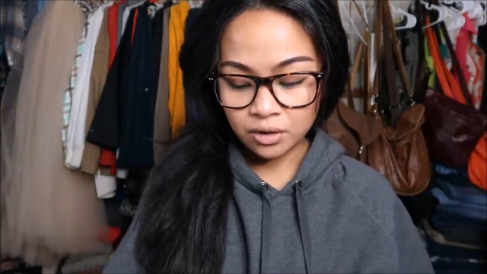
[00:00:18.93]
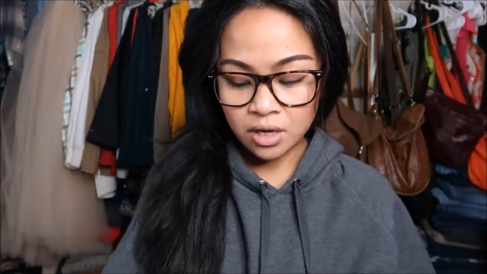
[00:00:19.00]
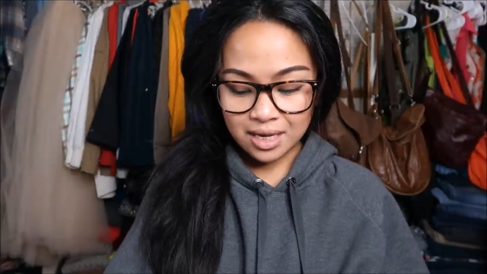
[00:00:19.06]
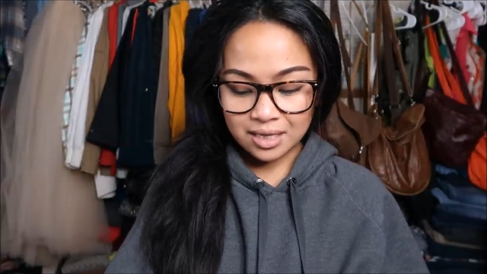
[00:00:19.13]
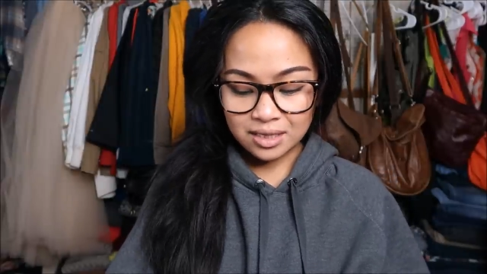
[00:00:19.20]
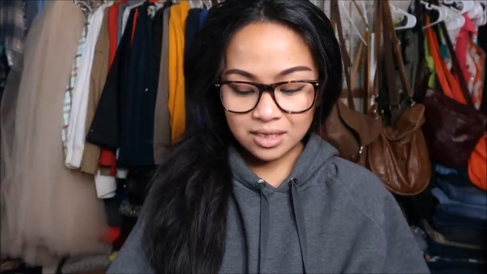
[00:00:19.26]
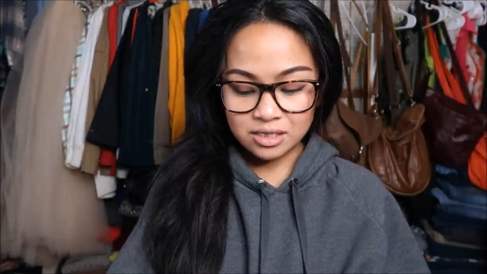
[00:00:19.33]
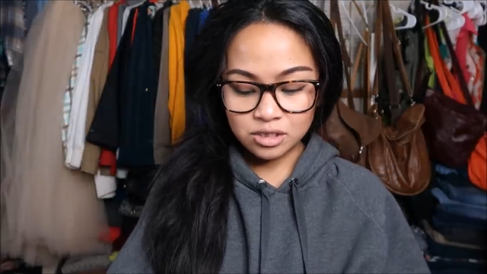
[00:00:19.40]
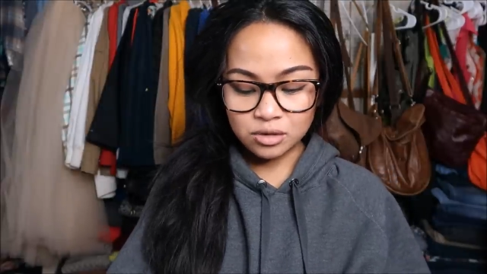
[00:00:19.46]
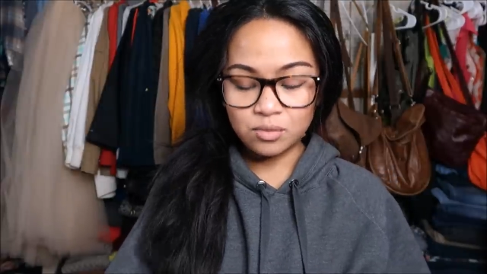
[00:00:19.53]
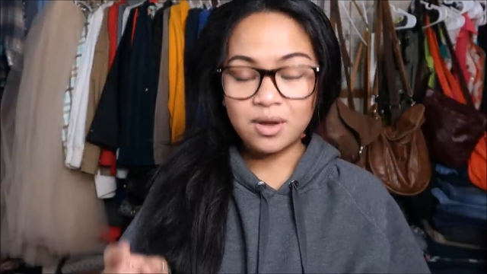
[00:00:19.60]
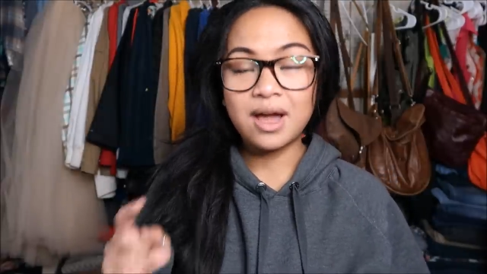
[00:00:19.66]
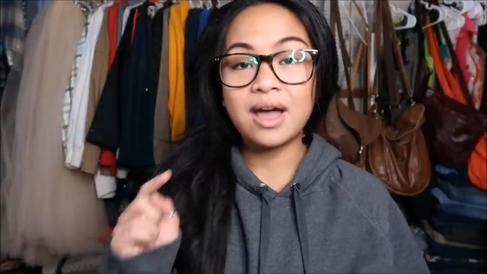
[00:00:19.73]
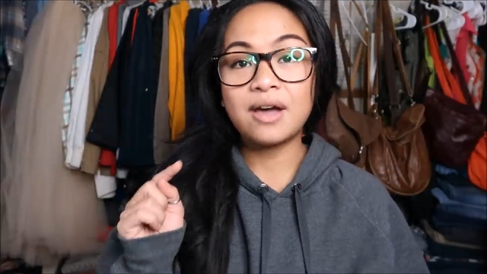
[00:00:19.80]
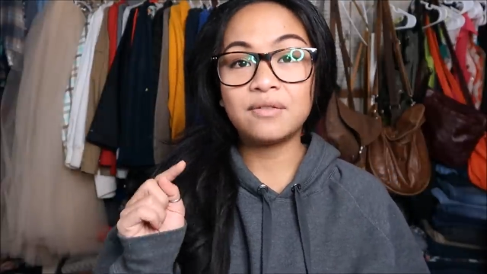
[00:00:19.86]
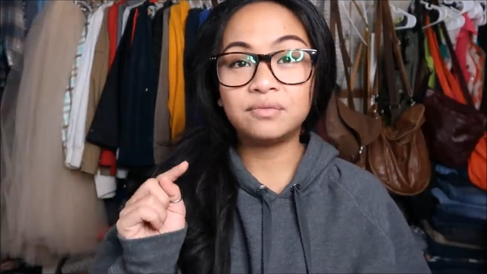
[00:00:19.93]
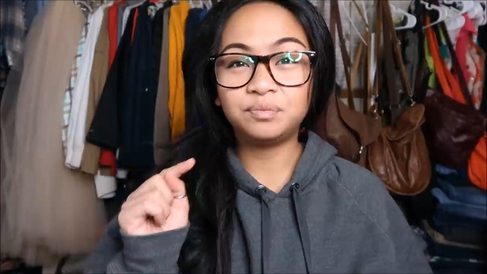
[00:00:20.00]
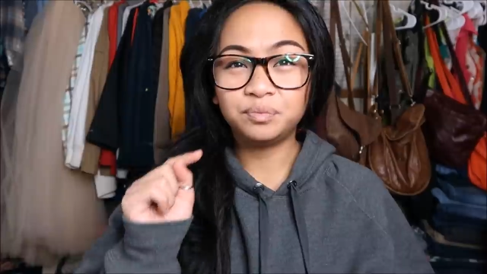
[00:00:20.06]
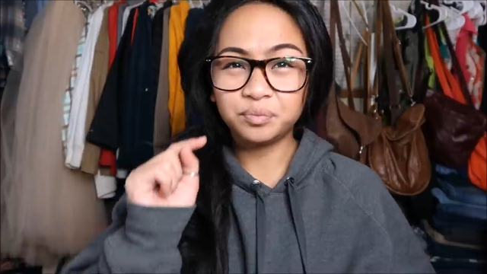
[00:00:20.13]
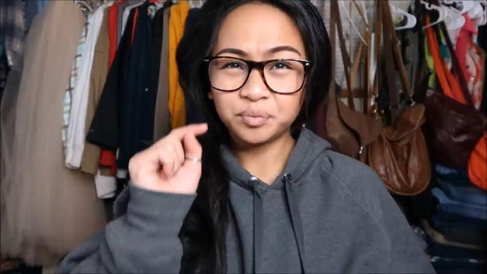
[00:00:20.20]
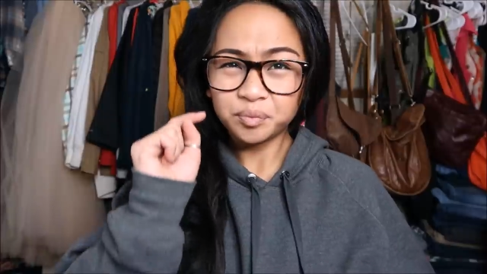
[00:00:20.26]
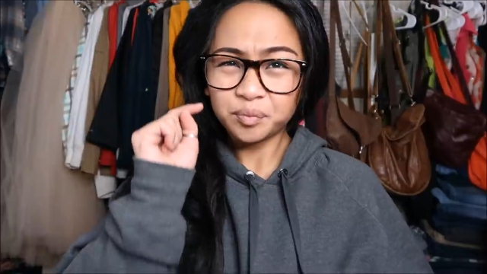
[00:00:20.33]
Again, they do have
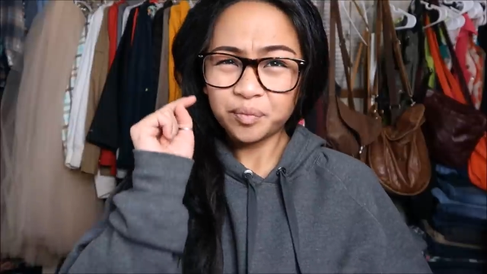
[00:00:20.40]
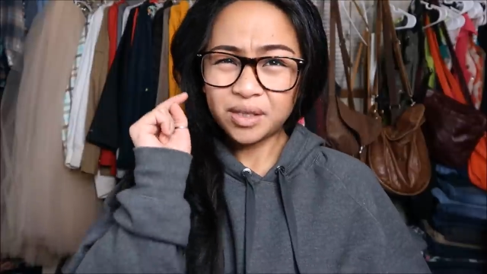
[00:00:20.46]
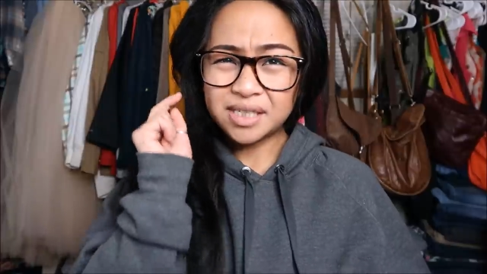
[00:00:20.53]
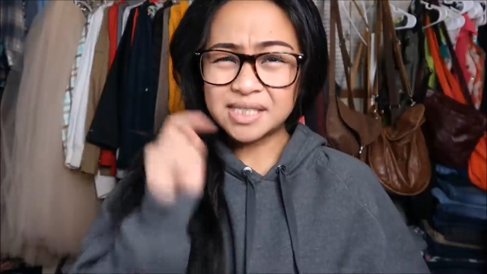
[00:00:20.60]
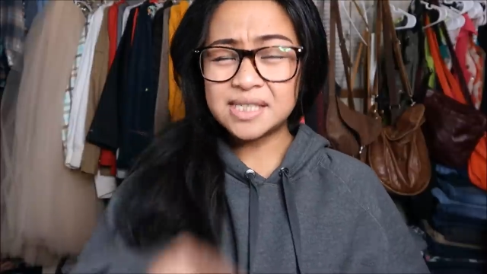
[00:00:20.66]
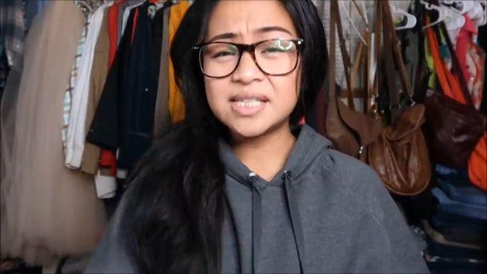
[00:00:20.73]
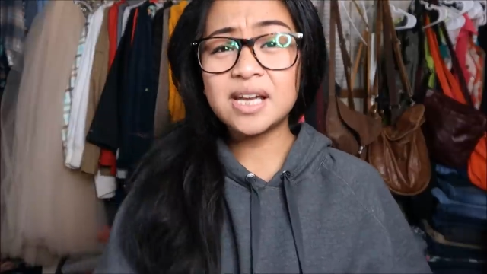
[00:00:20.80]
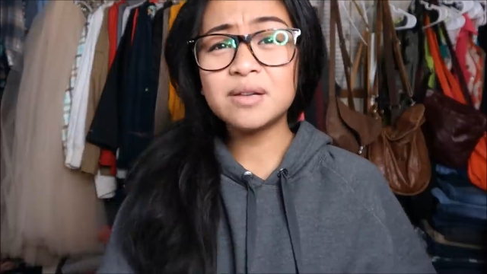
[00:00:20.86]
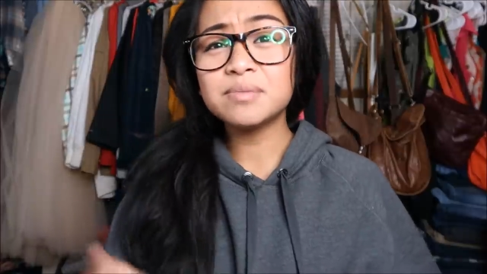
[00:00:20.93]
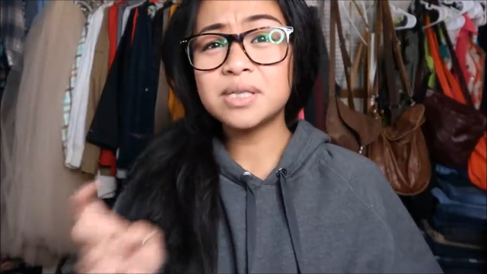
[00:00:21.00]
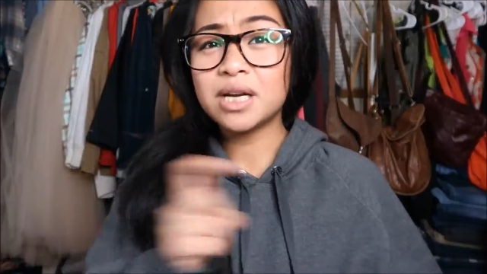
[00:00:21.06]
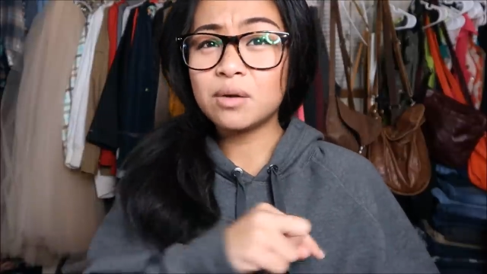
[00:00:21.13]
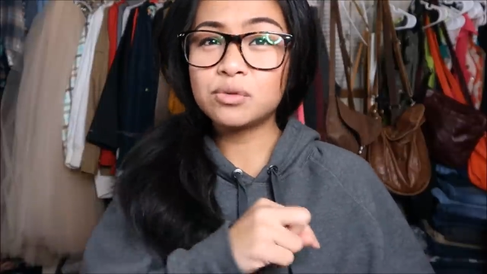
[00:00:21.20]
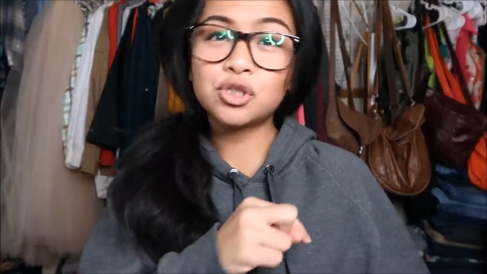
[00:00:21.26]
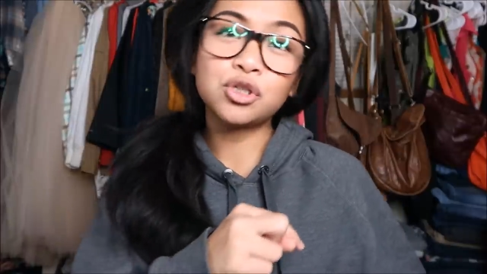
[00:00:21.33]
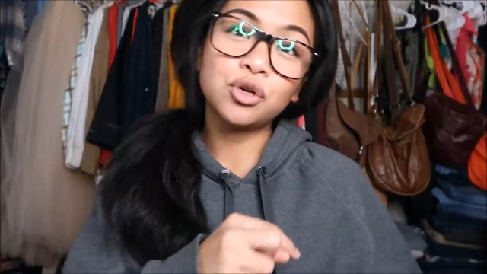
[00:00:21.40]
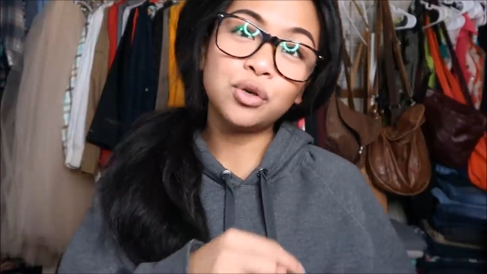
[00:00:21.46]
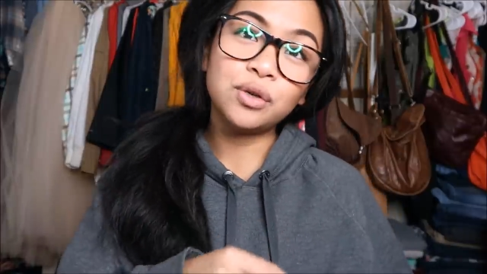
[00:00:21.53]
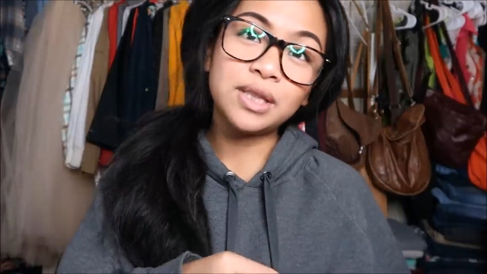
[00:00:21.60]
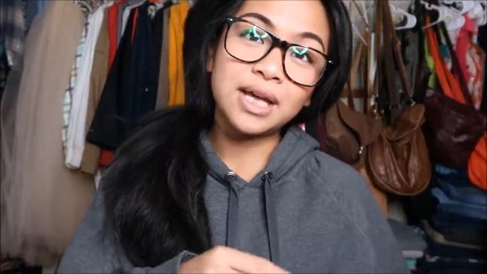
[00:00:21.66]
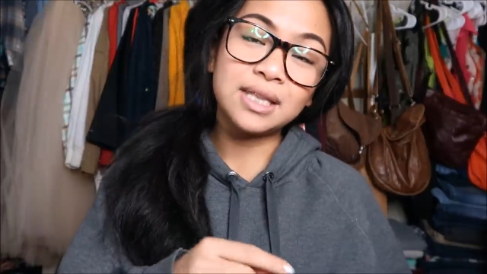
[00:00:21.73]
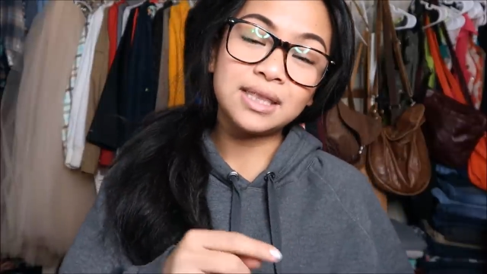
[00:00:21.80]
stamps that I will show
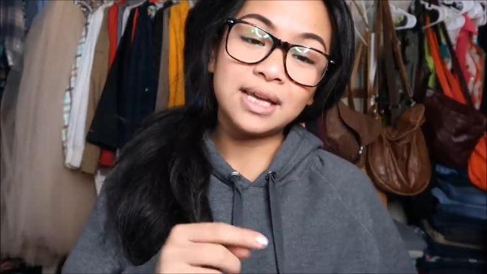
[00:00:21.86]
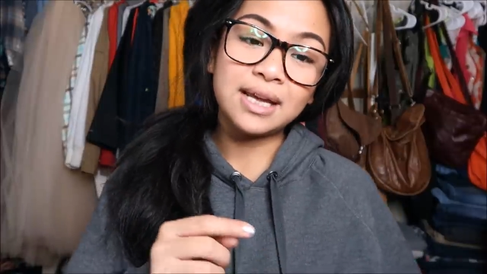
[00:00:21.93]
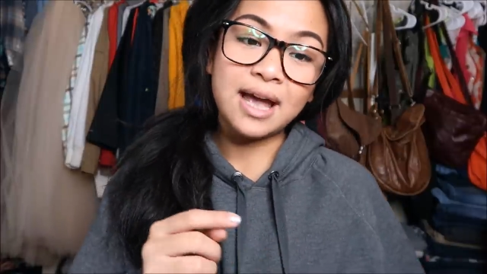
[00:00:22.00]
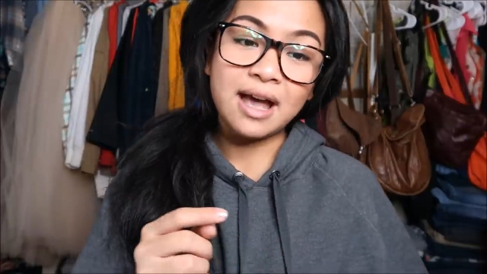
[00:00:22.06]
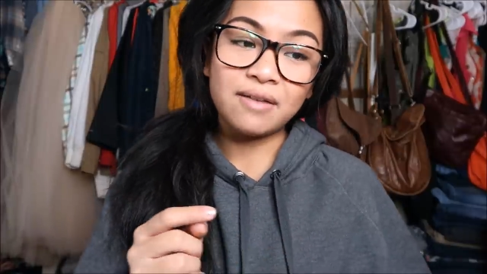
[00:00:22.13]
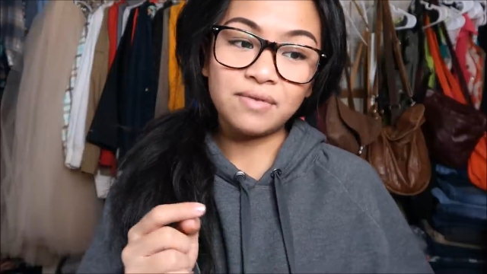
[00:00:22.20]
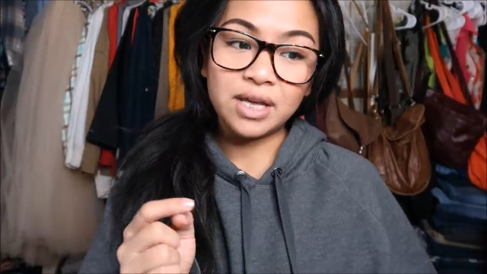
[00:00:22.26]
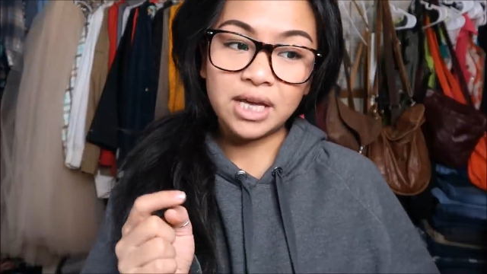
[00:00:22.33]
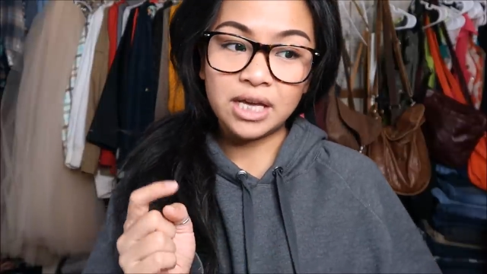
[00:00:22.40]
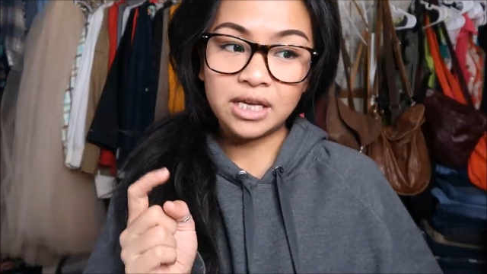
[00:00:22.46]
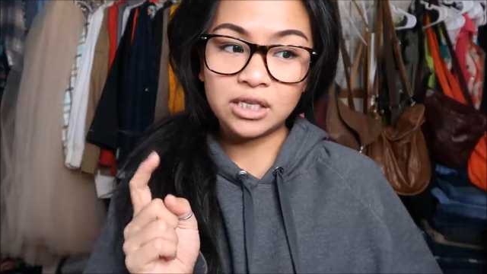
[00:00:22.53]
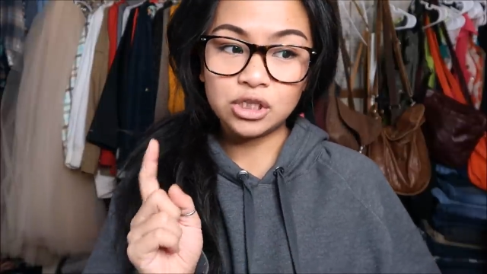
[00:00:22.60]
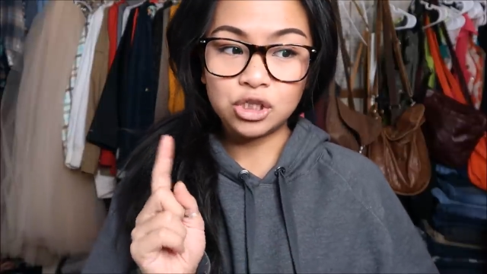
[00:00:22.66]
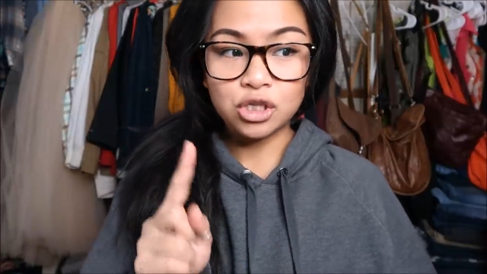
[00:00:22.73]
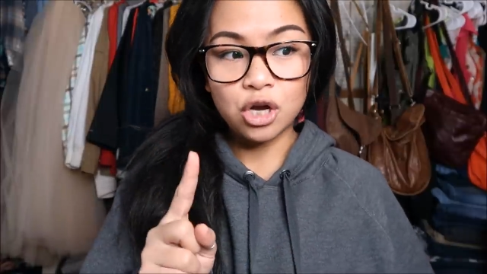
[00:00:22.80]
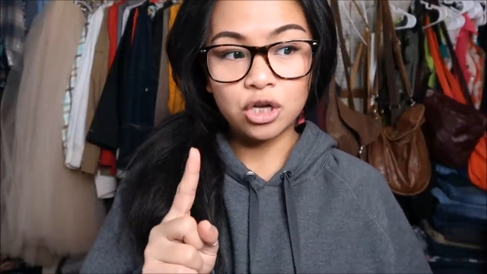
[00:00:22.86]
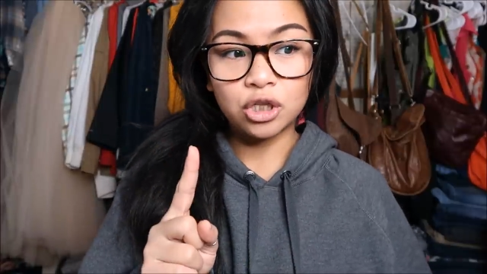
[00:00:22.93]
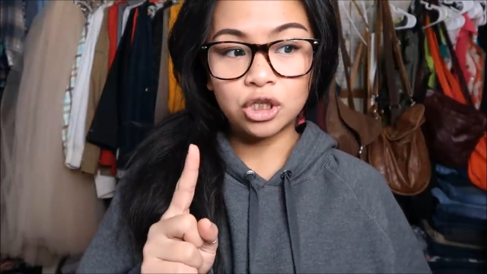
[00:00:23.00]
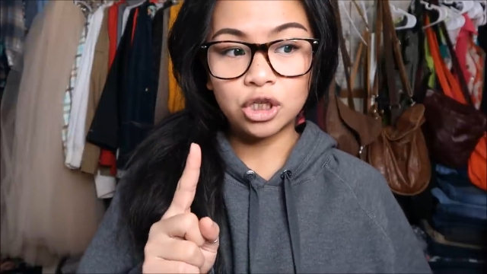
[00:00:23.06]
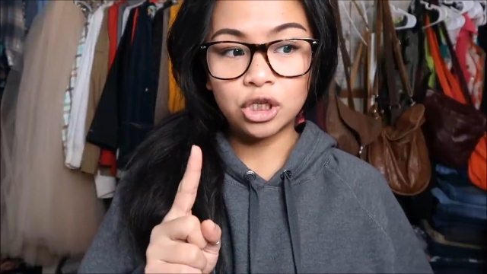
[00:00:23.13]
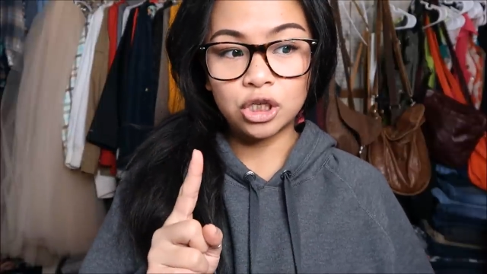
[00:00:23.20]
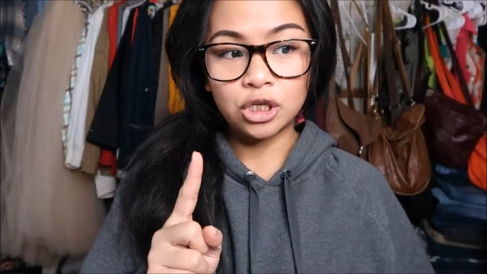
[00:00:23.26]
you that they have
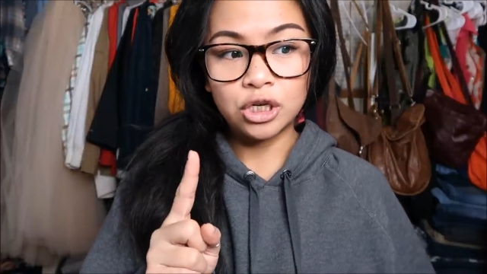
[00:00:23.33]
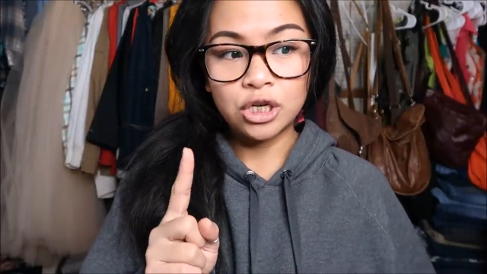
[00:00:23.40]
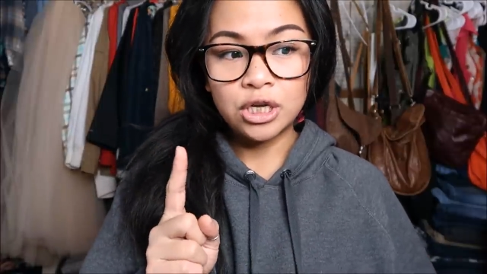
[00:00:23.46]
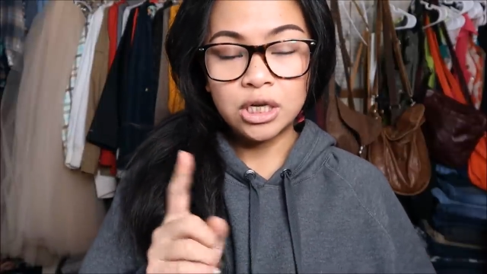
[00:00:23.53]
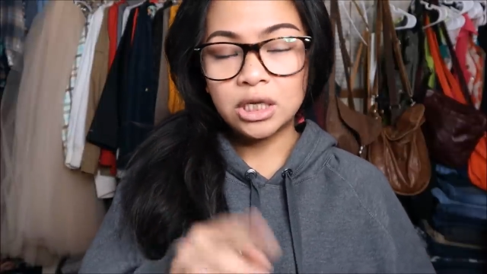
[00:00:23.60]
$8